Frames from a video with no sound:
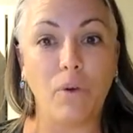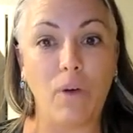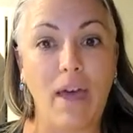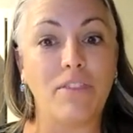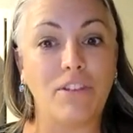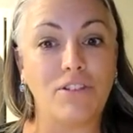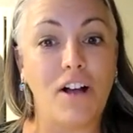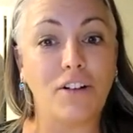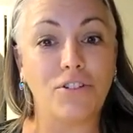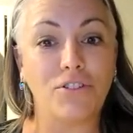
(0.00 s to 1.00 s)
at the
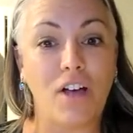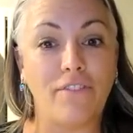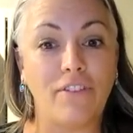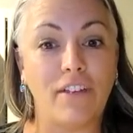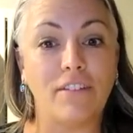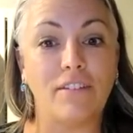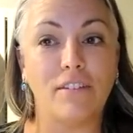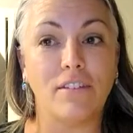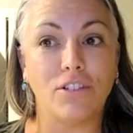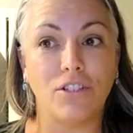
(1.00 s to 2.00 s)
doctor's
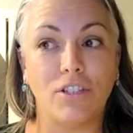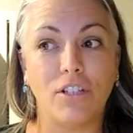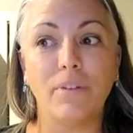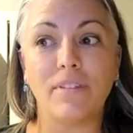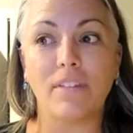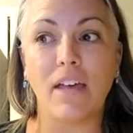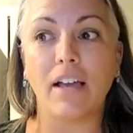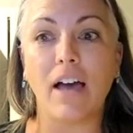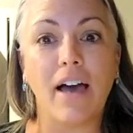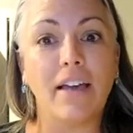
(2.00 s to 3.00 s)
office, she was
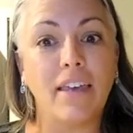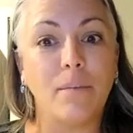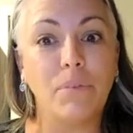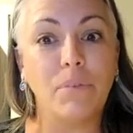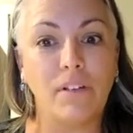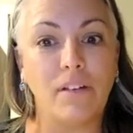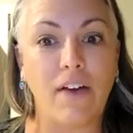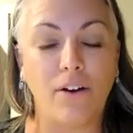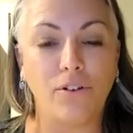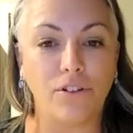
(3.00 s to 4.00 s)
like, I can't believe
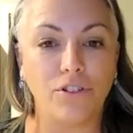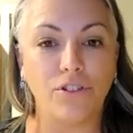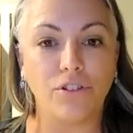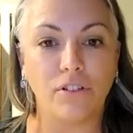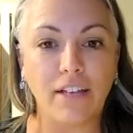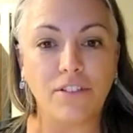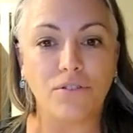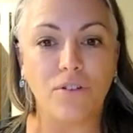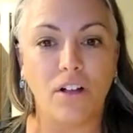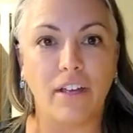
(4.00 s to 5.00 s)
how good your
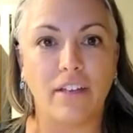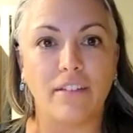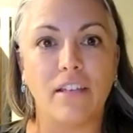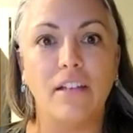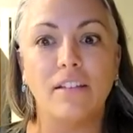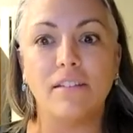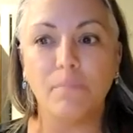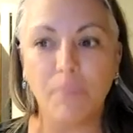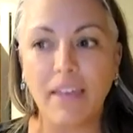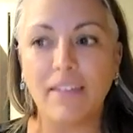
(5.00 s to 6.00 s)
cholesterol is. It is
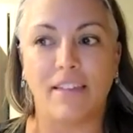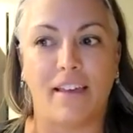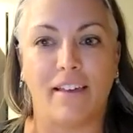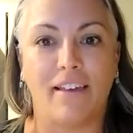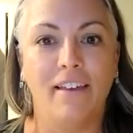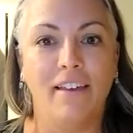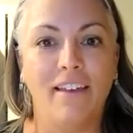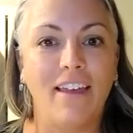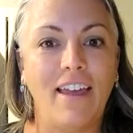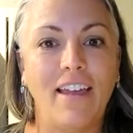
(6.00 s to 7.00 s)
amazing.
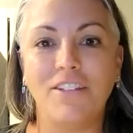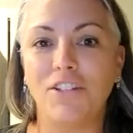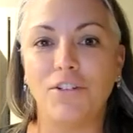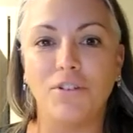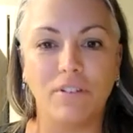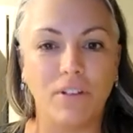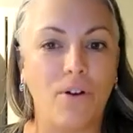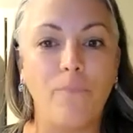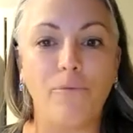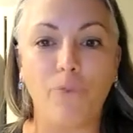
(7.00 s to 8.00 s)
And she could,
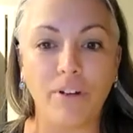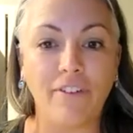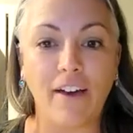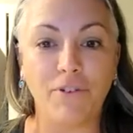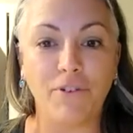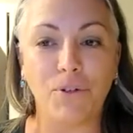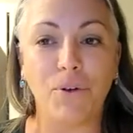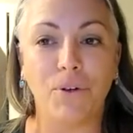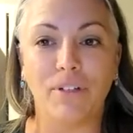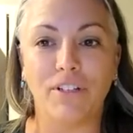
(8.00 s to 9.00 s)
I'm 45 years
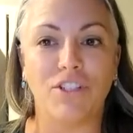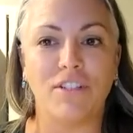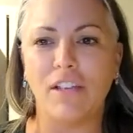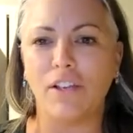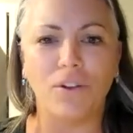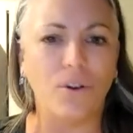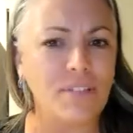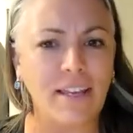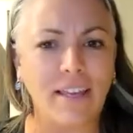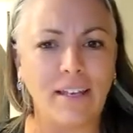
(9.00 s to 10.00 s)
old, and she's like, you don't
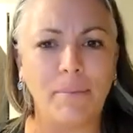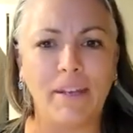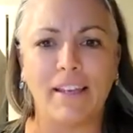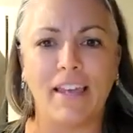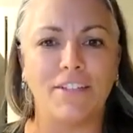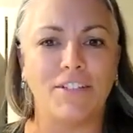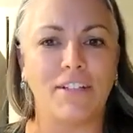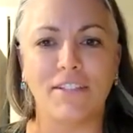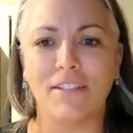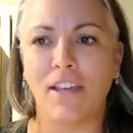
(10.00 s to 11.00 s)
take any
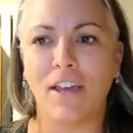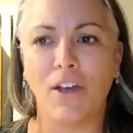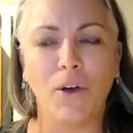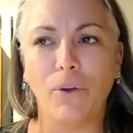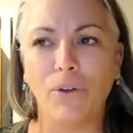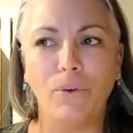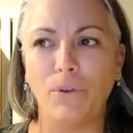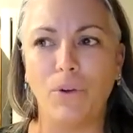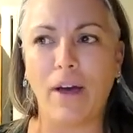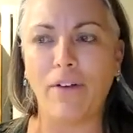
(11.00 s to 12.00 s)
medications.
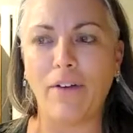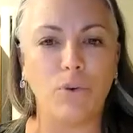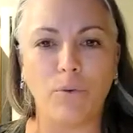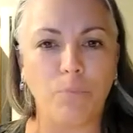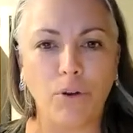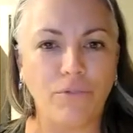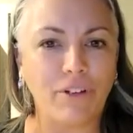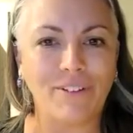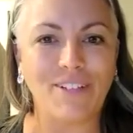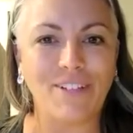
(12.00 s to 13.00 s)
You have
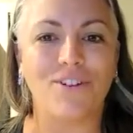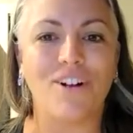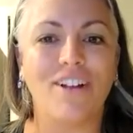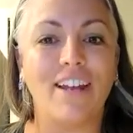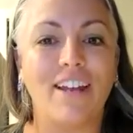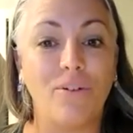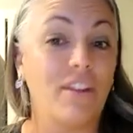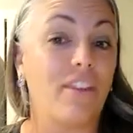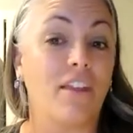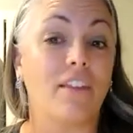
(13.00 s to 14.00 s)
perfect cholesterol. And I
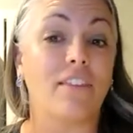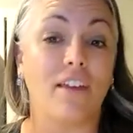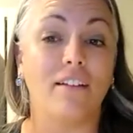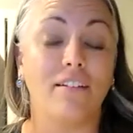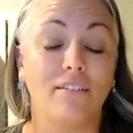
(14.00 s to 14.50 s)
really think that,